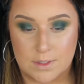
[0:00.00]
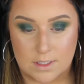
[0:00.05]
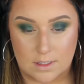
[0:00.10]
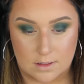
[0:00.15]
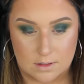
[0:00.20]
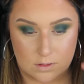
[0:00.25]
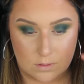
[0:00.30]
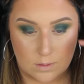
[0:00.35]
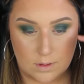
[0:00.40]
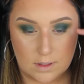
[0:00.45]

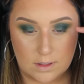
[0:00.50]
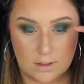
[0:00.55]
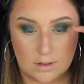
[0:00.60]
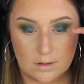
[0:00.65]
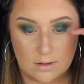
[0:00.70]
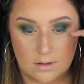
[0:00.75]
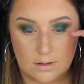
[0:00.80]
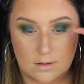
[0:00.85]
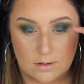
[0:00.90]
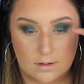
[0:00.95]
This
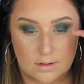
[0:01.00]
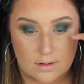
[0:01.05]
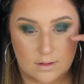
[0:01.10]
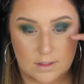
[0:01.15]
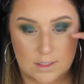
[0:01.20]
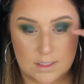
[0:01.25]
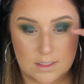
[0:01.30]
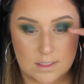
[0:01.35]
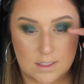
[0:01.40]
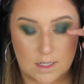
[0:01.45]
one
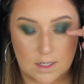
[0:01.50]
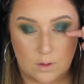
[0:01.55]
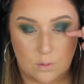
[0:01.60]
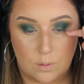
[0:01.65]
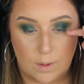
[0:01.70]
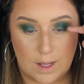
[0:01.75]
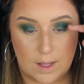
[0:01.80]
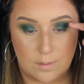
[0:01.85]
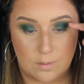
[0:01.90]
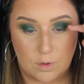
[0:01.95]
is like
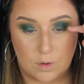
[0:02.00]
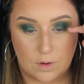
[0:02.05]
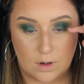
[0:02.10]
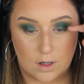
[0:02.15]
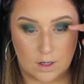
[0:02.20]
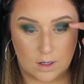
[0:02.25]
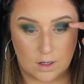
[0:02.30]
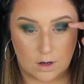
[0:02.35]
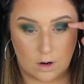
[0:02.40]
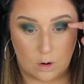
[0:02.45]
way
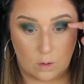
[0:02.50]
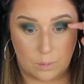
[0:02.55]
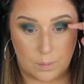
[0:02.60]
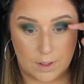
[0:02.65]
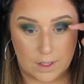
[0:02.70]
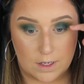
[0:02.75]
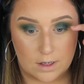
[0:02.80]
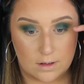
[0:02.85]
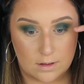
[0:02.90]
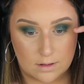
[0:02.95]
more
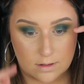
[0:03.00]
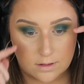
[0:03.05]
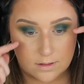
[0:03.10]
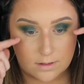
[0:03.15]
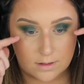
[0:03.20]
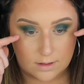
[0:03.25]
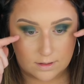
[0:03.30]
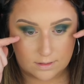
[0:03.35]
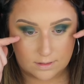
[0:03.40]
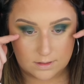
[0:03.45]
open
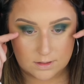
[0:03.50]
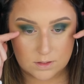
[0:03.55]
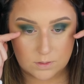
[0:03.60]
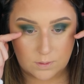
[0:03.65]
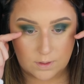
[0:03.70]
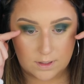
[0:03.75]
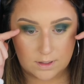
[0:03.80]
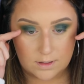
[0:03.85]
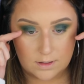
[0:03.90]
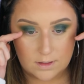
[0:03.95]
than this
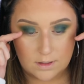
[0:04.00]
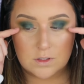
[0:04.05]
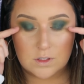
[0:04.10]
one.